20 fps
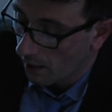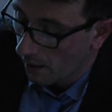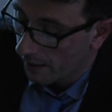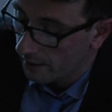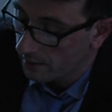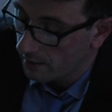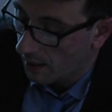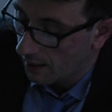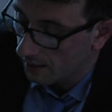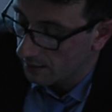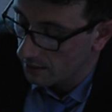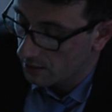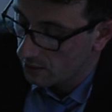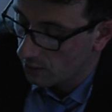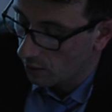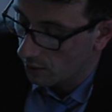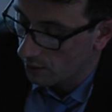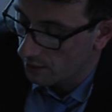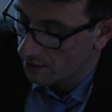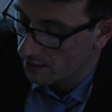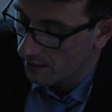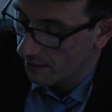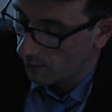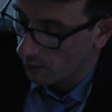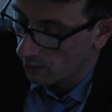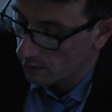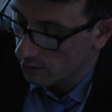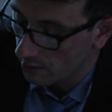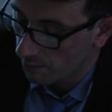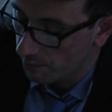and other scholars have
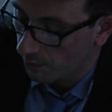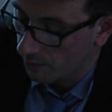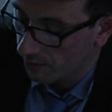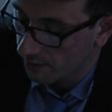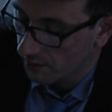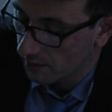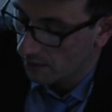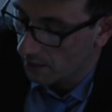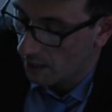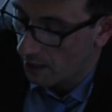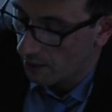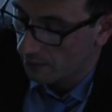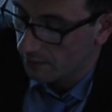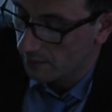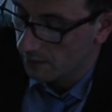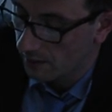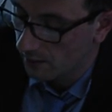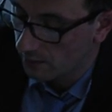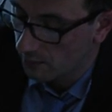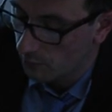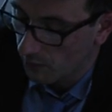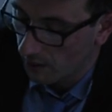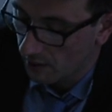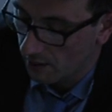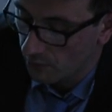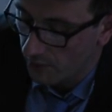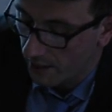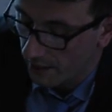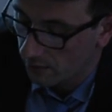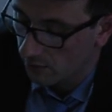also pointed out that we
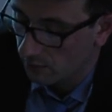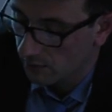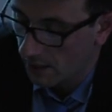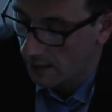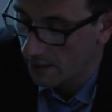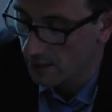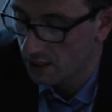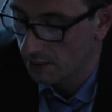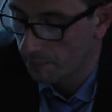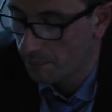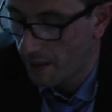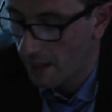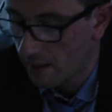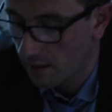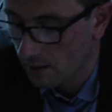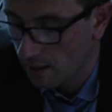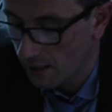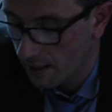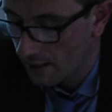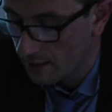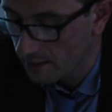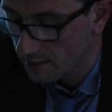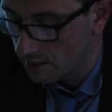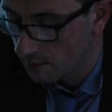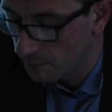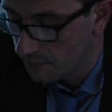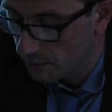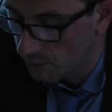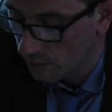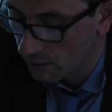can recognize the
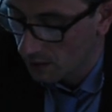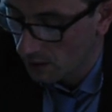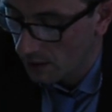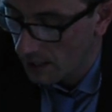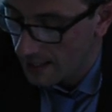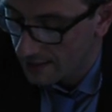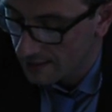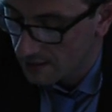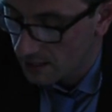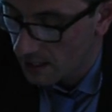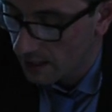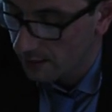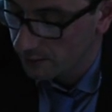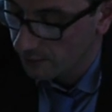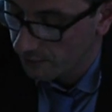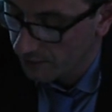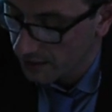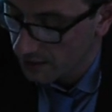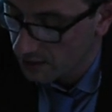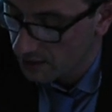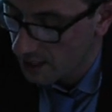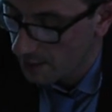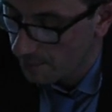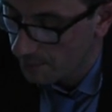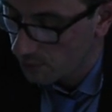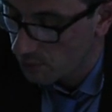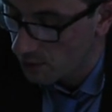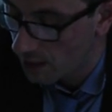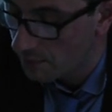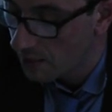parallels between the last line of this
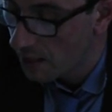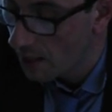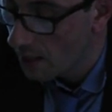epigram